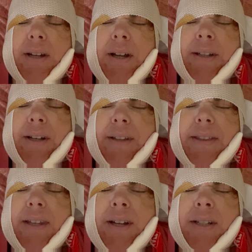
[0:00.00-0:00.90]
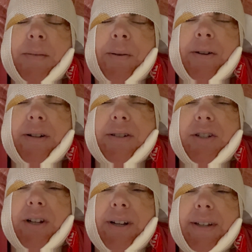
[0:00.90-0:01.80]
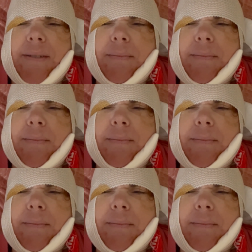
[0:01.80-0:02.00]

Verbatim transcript: I got the Exparel shot